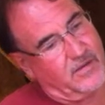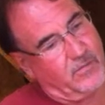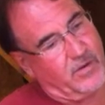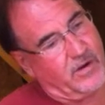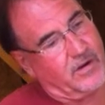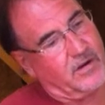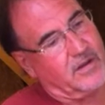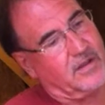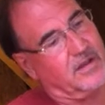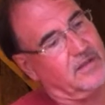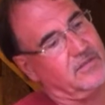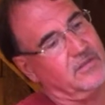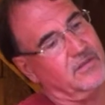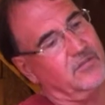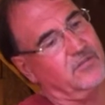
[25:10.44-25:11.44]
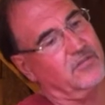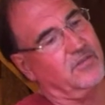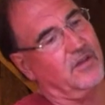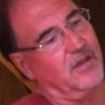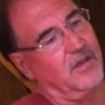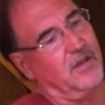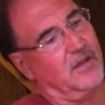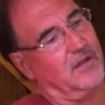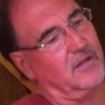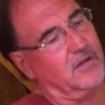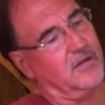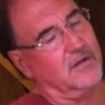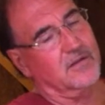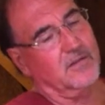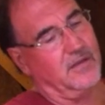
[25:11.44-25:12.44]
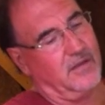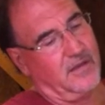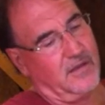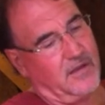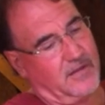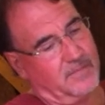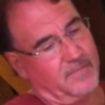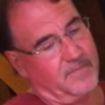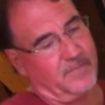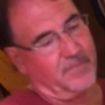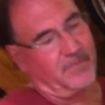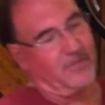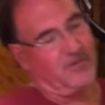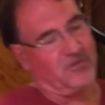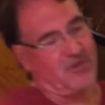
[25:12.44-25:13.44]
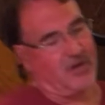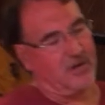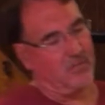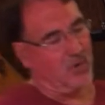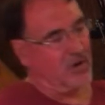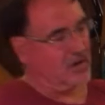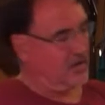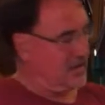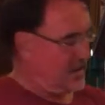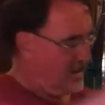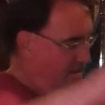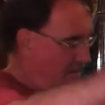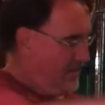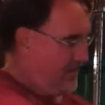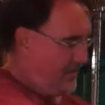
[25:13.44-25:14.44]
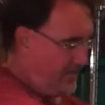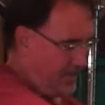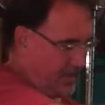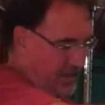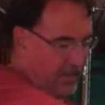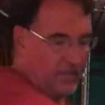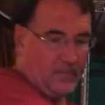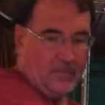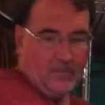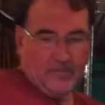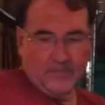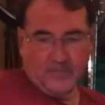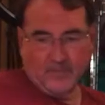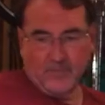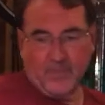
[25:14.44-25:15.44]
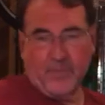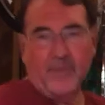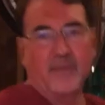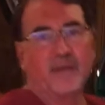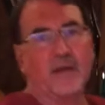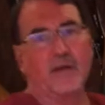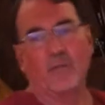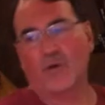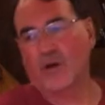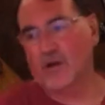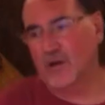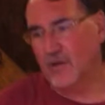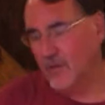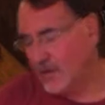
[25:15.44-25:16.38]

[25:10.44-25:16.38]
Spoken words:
that we're going to cut this along the chalk mark line, and we're going to